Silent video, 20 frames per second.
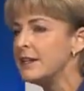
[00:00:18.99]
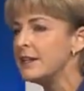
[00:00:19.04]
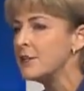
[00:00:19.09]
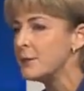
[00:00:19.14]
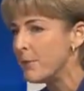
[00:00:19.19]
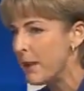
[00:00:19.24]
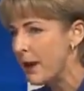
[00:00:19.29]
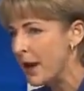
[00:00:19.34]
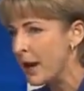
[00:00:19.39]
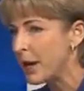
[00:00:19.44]
The
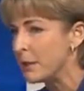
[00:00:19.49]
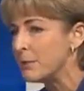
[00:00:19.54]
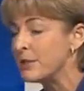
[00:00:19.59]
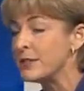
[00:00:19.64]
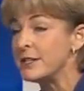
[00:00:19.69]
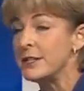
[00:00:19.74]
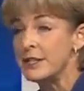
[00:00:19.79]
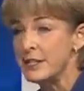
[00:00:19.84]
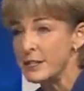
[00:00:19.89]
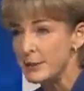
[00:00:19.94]

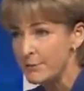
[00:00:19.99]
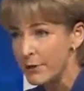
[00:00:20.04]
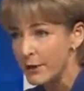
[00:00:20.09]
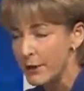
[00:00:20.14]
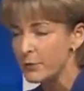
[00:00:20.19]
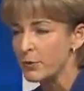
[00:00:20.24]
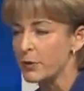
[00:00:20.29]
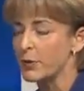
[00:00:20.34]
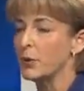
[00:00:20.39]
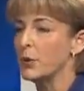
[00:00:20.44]
Parliament is
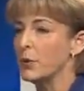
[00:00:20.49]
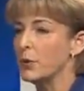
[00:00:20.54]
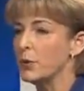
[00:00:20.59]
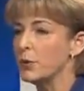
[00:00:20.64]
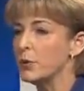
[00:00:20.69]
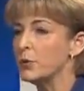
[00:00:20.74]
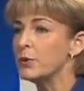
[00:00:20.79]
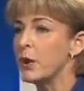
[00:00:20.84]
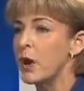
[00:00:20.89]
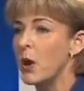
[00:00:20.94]
being
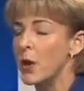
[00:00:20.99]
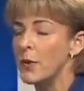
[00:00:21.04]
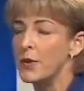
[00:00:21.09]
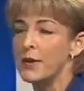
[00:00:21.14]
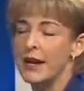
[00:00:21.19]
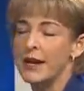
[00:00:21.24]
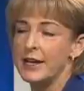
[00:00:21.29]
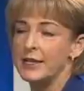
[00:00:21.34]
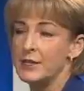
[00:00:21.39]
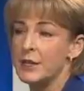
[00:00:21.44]
recalled on the
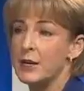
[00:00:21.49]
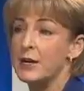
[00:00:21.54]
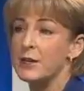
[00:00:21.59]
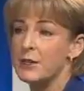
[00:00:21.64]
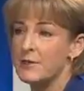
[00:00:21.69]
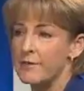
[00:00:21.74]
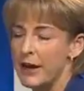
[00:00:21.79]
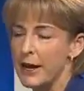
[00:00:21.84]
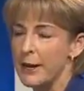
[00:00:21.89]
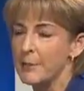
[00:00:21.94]
18th
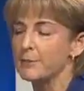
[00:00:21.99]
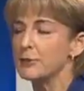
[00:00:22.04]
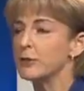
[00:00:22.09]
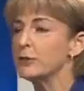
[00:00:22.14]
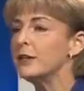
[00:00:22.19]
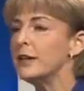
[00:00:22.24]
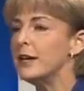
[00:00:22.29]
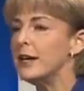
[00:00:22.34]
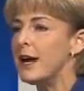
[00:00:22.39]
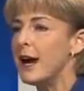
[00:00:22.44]
of
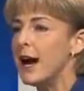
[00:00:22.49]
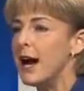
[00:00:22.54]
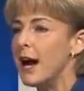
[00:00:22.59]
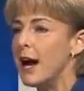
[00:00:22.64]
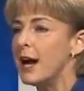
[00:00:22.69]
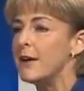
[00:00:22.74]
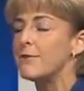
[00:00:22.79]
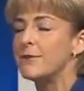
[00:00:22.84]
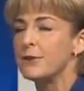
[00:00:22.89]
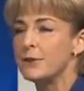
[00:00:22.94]
April
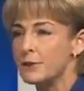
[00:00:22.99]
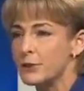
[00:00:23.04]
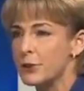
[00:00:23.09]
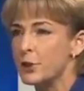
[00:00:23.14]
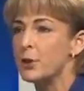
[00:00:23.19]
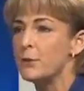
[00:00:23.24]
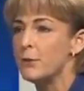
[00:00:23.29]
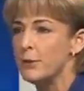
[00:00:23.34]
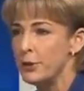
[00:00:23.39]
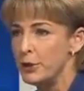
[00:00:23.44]
uh, for the
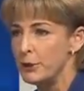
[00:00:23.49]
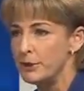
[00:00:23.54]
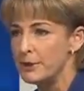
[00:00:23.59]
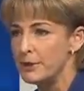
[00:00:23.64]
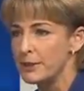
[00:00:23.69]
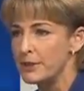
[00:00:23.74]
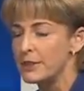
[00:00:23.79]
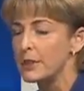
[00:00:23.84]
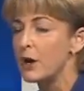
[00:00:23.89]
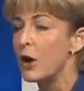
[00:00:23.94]
sole
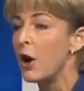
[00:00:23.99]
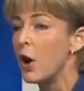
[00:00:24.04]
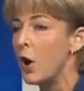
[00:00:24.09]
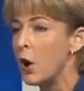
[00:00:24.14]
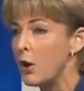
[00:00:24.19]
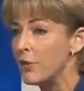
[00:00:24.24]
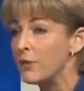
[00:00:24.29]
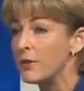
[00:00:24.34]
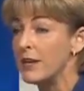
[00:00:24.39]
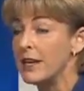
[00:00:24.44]
purpose
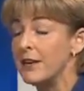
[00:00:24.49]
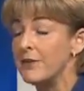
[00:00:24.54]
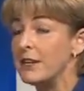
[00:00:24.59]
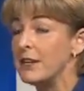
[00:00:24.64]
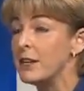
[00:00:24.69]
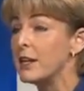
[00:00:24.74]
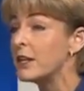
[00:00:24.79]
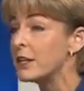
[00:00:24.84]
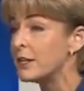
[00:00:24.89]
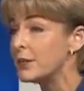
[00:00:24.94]
of
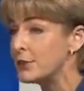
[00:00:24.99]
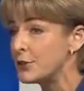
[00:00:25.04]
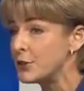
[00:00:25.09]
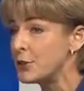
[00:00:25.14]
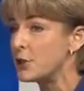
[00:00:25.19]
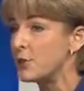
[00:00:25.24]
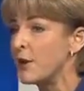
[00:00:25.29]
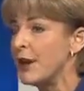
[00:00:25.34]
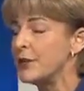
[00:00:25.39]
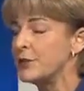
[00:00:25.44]
giving
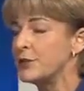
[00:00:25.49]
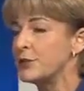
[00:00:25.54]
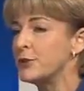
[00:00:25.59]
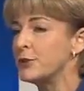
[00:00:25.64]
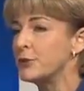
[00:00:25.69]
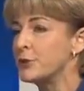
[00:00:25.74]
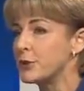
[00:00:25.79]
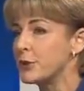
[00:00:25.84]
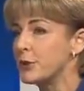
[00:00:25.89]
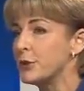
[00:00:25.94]
consideration
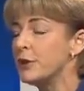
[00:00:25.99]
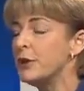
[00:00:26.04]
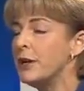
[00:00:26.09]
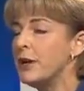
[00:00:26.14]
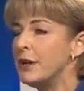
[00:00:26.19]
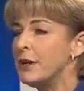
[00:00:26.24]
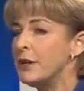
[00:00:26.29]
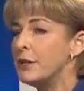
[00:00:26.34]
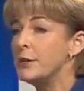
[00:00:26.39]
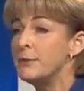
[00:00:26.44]
to
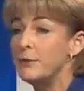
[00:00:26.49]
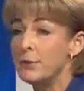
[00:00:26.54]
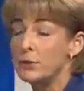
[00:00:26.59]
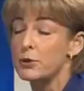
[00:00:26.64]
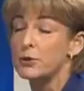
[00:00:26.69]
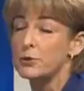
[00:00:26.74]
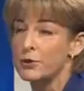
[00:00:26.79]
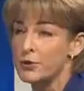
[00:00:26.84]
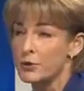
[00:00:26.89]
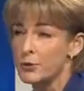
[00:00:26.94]
the bill
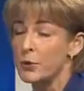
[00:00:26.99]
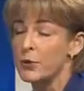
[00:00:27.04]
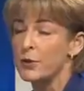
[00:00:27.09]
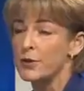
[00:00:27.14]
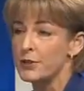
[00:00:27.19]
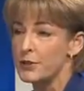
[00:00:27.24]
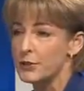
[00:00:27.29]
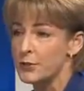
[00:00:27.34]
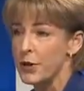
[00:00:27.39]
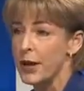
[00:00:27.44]
to restore the
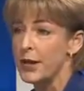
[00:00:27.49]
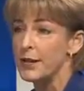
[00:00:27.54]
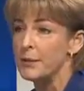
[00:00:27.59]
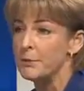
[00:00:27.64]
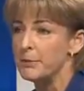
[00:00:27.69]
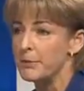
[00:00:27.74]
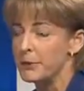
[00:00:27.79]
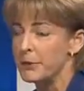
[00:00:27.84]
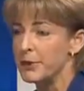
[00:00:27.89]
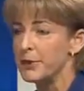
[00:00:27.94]

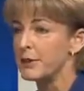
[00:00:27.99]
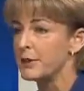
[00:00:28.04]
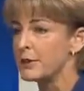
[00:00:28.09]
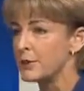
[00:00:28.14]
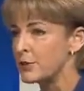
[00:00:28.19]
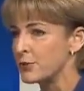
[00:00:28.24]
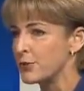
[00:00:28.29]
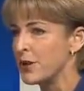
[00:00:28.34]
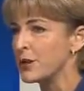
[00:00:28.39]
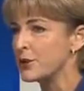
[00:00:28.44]
Australian Building and
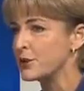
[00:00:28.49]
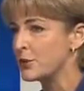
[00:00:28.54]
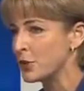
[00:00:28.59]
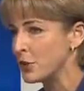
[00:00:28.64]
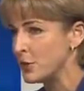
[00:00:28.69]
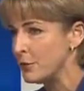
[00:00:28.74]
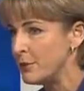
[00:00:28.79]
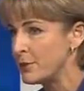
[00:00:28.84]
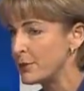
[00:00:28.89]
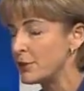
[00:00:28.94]
Construction
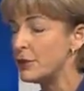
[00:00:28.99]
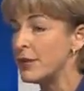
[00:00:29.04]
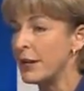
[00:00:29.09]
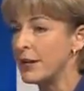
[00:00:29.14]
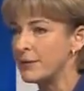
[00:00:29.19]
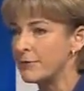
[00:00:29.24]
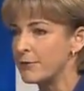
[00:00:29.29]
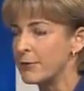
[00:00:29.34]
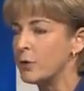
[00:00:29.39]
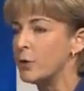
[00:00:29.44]
Commission,
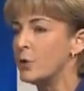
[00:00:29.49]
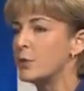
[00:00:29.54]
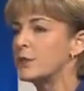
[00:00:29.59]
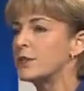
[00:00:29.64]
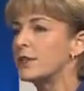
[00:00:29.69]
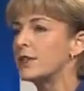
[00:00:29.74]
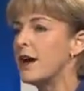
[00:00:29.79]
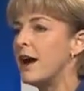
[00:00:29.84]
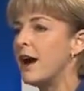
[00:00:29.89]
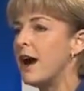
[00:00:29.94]
and of
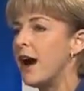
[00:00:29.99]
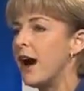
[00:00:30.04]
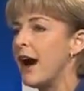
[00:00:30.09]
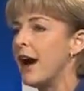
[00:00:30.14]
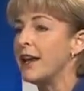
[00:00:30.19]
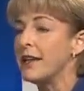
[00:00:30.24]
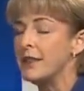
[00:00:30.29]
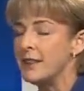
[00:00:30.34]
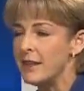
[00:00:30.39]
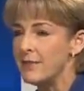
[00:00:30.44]
course, uh,
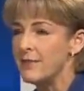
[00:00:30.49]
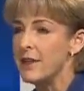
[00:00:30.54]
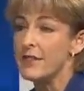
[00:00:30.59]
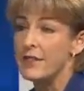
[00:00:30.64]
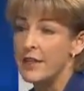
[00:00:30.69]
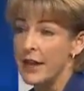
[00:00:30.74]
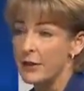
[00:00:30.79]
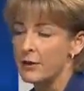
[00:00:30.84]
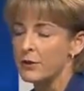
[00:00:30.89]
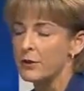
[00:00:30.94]
in the event
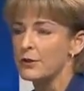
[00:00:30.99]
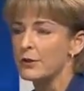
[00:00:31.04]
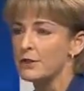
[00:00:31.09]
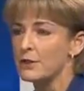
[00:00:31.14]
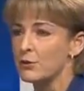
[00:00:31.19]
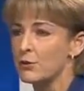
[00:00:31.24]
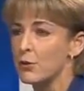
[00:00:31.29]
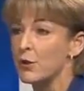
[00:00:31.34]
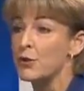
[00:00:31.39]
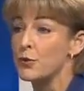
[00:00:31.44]
that goes
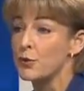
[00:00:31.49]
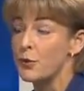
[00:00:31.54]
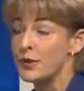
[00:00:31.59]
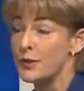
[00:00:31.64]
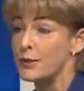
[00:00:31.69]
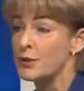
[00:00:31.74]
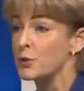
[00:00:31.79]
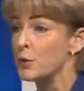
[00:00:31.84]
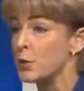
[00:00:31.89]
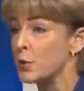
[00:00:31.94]
through, the
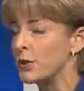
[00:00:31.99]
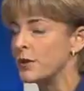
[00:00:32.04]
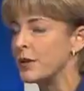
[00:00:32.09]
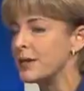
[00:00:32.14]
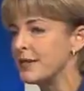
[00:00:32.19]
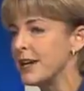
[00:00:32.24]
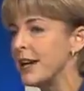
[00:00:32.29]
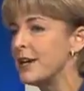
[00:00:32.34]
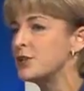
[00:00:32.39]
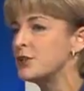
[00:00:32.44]
Registered
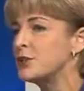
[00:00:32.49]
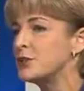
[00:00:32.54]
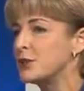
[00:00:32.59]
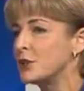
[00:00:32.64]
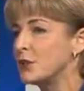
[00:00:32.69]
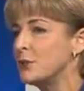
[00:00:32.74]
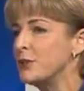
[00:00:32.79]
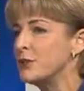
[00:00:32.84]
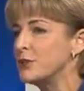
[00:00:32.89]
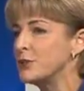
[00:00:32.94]
Organisations
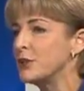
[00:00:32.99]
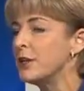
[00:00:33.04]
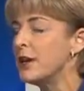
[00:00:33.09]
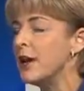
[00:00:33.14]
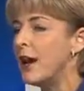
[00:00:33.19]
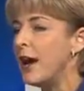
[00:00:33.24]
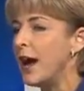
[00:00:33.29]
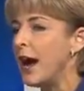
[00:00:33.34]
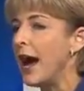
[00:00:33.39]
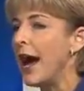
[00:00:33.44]
Commission.
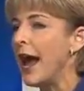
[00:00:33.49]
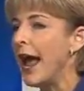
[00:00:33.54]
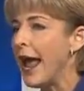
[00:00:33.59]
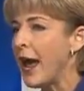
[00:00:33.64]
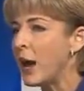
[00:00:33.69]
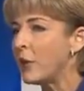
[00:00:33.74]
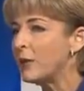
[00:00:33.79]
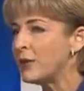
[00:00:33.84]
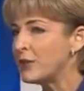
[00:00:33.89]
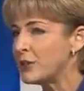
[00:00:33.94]
Uh,
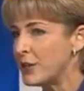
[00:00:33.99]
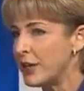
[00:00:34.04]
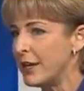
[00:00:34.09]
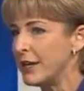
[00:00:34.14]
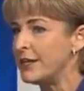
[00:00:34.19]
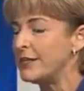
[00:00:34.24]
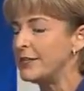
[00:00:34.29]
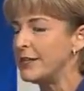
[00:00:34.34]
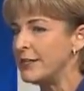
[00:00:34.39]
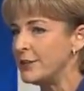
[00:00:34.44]
our
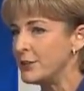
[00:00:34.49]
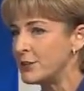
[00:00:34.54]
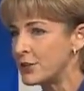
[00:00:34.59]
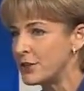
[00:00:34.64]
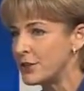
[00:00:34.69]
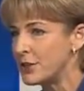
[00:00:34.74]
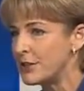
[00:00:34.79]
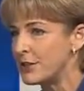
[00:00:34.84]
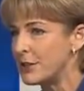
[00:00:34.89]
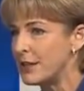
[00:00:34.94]
intent is to
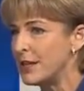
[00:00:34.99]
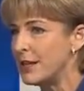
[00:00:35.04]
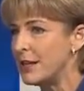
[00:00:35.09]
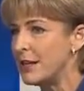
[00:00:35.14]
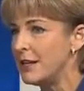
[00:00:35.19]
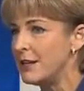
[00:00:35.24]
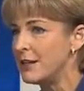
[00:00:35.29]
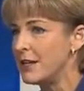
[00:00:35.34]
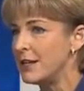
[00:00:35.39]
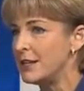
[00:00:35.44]

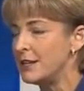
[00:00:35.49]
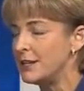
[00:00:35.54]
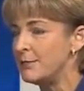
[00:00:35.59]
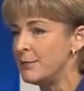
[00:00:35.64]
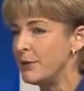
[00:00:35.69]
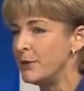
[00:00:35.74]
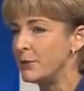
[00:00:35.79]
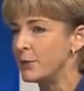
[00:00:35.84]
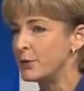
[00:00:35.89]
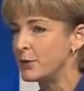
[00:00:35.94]
see these
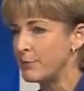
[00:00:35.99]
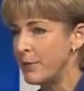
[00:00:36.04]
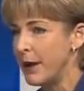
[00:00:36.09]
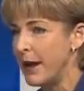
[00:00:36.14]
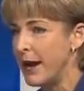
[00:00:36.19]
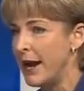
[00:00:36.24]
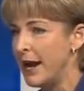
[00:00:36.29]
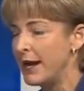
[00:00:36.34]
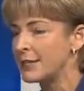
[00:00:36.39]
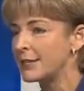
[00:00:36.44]
bills
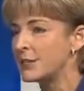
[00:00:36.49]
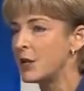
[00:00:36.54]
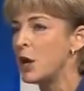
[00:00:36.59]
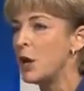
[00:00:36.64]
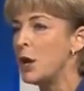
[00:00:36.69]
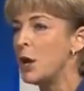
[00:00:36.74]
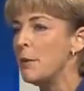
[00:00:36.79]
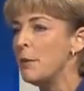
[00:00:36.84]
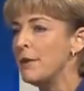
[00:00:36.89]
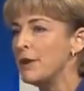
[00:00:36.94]
passed
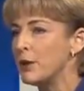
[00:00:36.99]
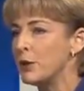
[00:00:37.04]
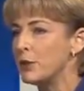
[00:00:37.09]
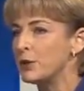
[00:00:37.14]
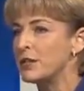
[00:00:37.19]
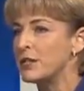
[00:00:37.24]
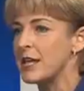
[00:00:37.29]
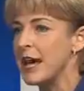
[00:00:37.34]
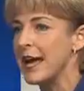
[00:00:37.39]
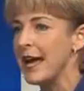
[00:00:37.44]

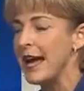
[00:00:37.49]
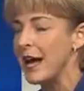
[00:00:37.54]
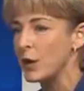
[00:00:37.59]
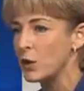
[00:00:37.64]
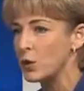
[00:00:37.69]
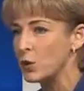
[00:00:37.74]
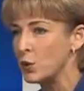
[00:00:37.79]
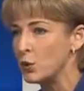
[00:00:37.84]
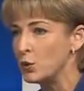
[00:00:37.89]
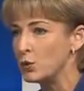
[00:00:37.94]
because they are
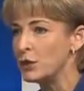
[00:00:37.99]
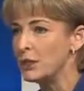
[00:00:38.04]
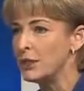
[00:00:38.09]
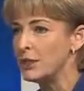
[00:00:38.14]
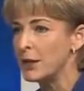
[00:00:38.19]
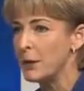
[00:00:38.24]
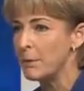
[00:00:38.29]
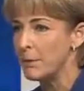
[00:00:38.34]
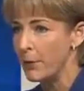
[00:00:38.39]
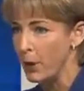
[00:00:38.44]
good
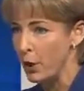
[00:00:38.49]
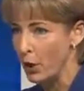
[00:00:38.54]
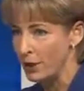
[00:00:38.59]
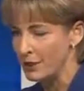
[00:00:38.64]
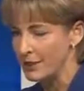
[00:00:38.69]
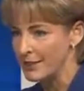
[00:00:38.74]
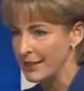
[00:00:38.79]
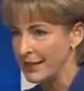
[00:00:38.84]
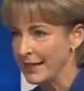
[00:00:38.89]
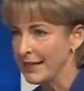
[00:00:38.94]

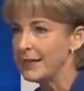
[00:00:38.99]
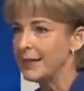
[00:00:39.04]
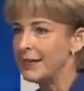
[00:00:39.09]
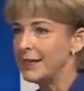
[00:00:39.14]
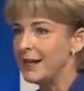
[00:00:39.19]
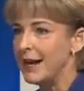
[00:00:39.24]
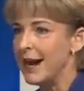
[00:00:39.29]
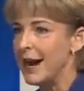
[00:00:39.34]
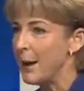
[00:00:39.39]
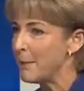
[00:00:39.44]
policy.
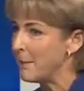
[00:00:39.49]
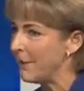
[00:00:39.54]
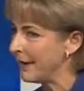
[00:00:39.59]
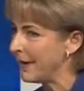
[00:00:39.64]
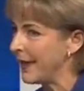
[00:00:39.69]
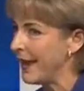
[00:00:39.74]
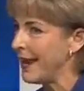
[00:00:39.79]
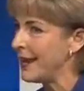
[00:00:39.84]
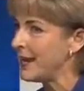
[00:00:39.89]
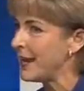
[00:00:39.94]
Uh, but
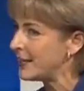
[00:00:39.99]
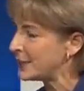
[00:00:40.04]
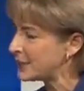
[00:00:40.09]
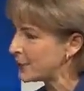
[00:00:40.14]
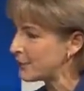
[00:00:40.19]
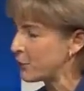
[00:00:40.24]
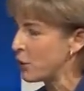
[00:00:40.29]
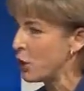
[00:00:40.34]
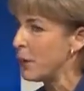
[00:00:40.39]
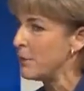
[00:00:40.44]
again, as the
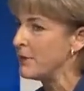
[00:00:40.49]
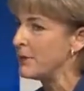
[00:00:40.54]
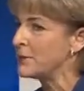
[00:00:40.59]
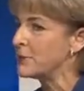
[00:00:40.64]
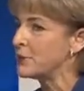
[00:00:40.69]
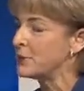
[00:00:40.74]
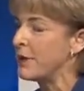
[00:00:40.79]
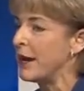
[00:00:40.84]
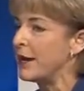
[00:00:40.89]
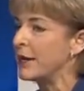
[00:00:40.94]
Prime
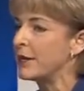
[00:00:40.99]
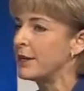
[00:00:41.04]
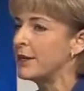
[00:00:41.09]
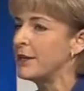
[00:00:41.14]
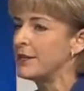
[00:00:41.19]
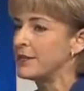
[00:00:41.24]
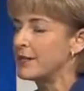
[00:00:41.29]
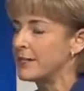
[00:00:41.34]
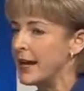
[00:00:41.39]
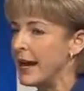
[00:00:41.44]
Minister made
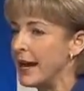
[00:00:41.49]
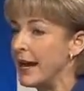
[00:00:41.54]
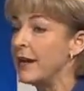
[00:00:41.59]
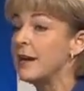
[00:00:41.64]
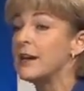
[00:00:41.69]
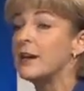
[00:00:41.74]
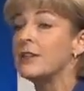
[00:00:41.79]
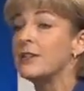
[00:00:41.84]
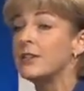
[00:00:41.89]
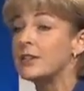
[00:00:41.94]
clear today,
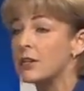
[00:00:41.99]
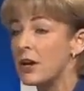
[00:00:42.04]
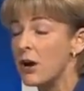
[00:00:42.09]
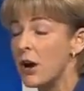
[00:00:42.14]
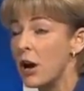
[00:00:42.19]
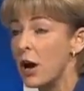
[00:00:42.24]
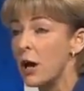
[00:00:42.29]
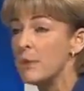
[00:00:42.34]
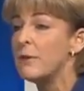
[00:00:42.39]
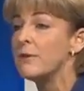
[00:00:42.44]
the
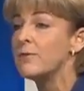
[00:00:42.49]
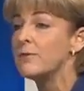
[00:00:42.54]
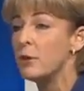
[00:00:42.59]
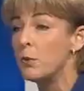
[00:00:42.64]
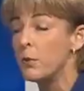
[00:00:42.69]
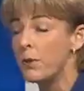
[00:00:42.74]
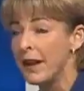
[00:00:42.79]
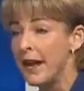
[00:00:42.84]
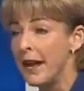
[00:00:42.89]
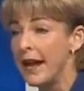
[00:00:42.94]
time for
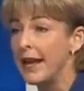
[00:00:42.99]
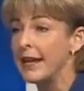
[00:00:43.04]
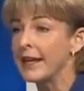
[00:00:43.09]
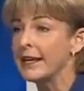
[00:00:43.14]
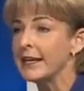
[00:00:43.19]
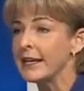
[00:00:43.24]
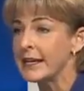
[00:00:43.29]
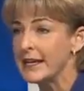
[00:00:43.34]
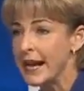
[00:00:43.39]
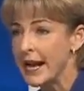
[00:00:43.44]

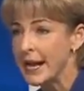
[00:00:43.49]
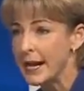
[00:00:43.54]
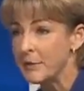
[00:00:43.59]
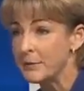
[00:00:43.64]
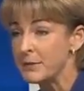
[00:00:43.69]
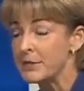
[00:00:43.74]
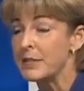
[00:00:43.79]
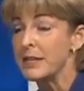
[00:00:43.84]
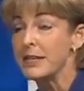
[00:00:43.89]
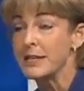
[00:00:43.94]
playing
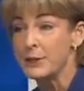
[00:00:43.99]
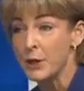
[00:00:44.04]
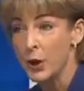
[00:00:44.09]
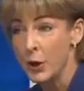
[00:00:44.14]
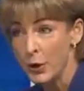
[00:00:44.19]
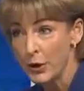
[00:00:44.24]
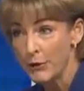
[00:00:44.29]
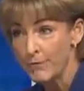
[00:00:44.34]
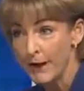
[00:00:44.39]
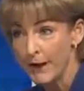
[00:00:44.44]
games is
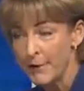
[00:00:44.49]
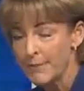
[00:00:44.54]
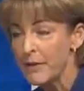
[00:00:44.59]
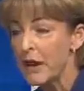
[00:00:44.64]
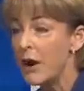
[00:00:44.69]
over.